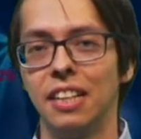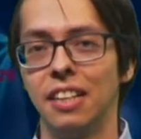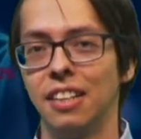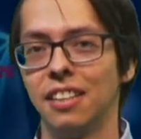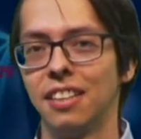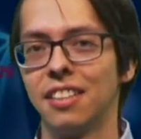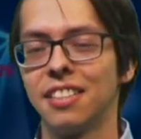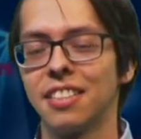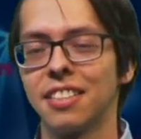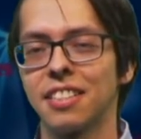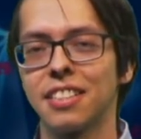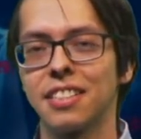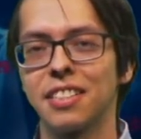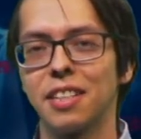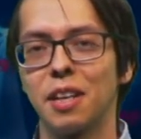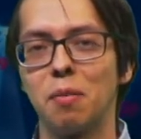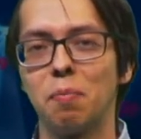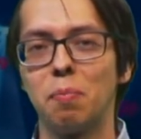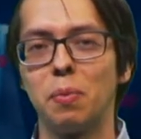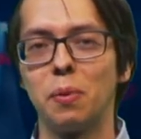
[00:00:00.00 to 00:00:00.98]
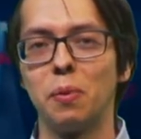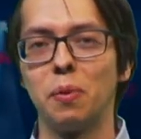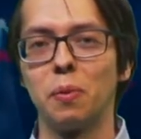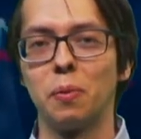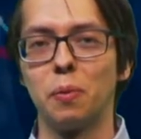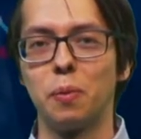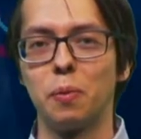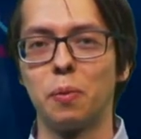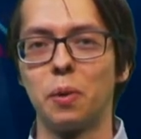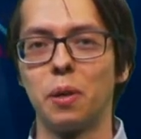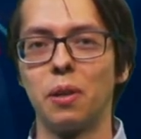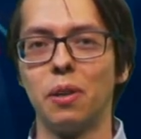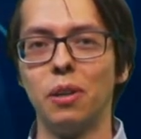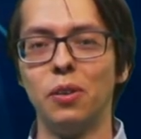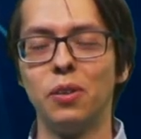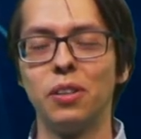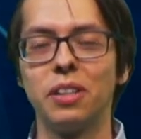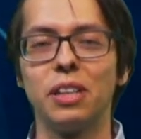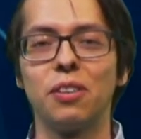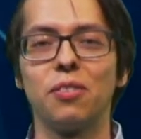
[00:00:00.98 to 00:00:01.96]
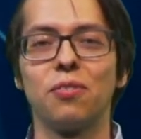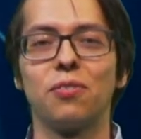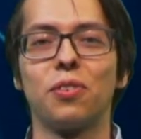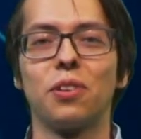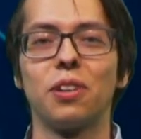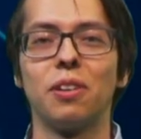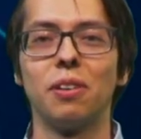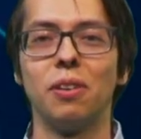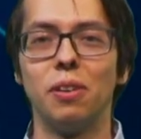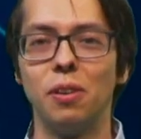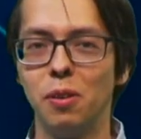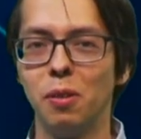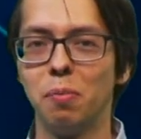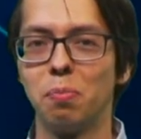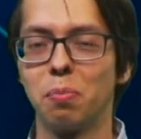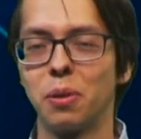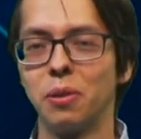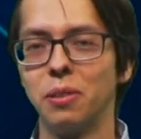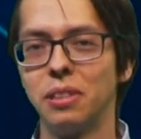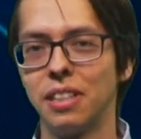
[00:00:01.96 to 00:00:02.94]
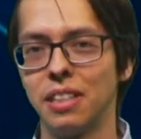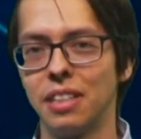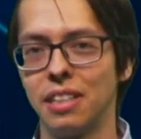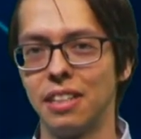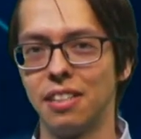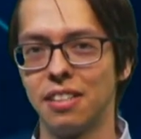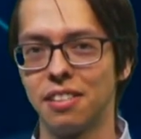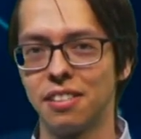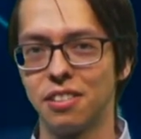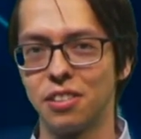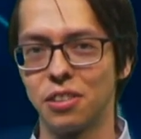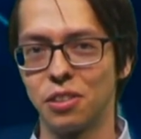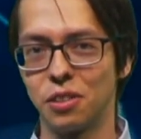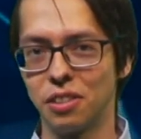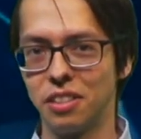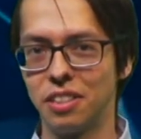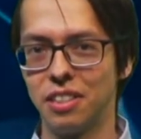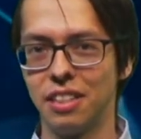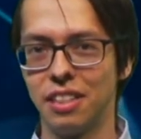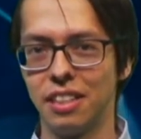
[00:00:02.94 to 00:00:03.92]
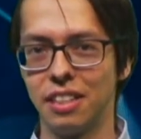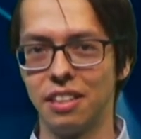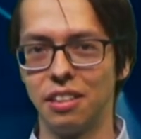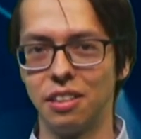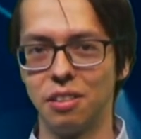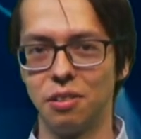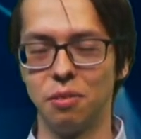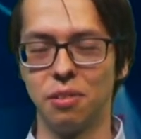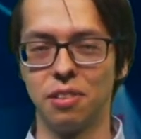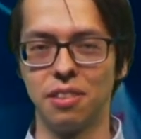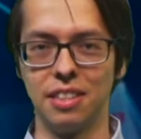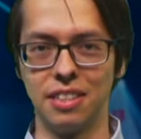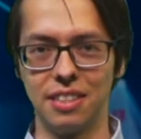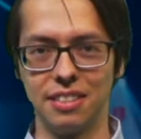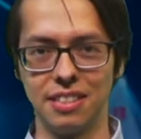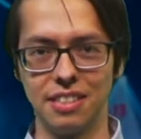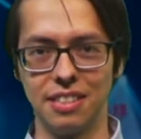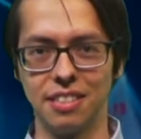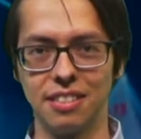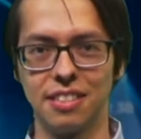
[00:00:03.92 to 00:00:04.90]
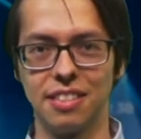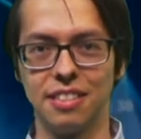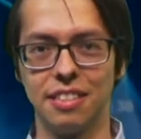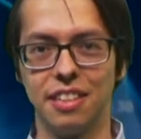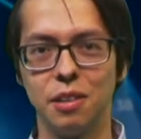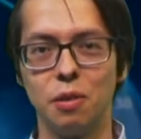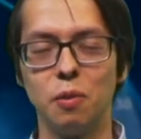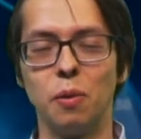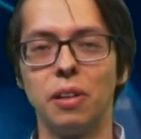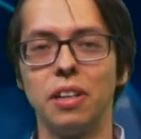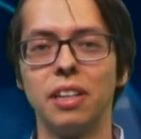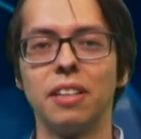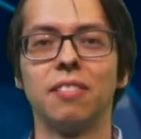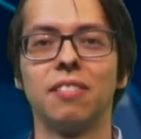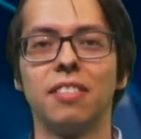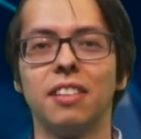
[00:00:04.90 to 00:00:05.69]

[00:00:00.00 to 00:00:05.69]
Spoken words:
In this example, we're looking for all proteins associated with disease D1.